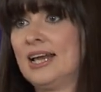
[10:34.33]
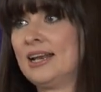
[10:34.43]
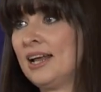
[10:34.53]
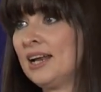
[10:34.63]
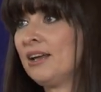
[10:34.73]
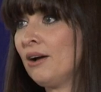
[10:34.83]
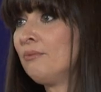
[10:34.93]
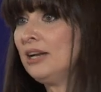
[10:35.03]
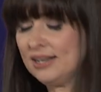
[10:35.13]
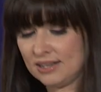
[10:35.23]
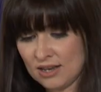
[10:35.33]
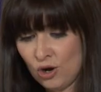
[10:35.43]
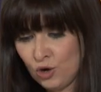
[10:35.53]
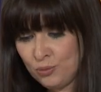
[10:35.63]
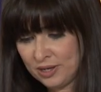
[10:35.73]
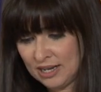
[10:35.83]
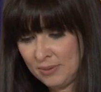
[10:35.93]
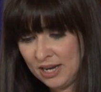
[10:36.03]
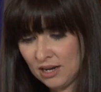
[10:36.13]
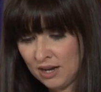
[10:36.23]
and I really hope it'll
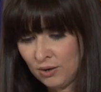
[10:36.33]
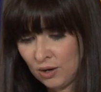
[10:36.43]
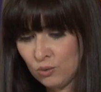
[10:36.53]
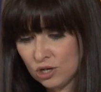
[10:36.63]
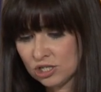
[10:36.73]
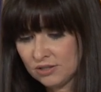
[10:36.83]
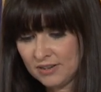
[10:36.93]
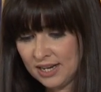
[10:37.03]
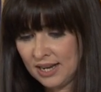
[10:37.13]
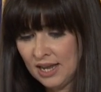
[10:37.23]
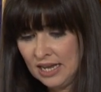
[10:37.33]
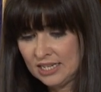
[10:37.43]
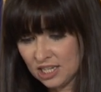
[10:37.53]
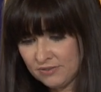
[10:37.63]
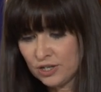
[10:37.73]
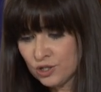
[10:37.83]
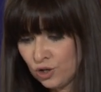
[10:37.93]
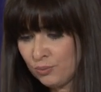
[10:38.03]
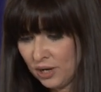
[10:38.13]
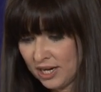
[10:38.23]
be a wonderfully diverse
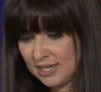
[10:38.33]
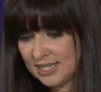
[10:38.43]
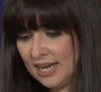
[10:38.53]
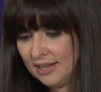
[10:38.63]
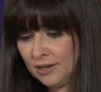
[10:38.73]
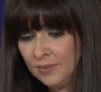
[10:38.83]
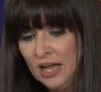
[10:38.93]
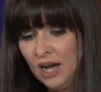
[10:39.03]
group working together.